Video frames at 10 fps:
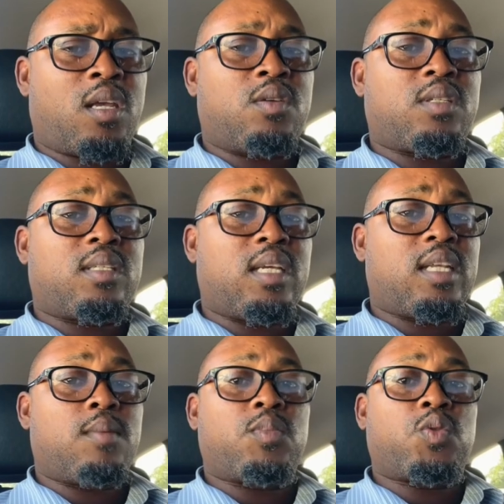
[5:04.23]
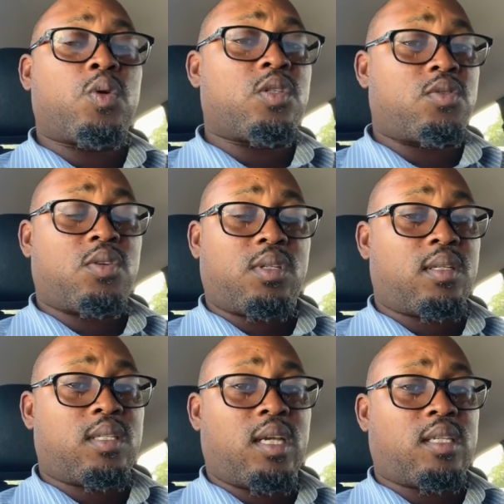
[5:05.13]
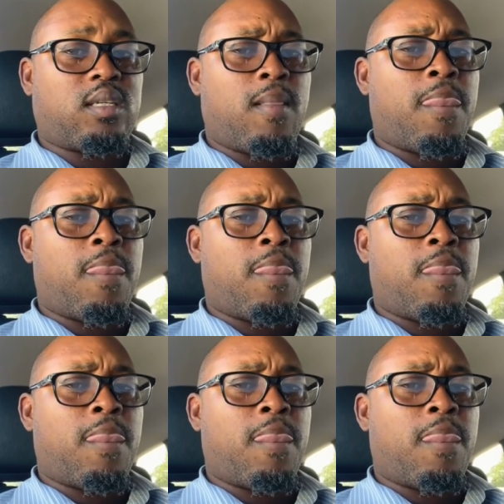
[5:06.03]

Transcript: and you see them doing certain things,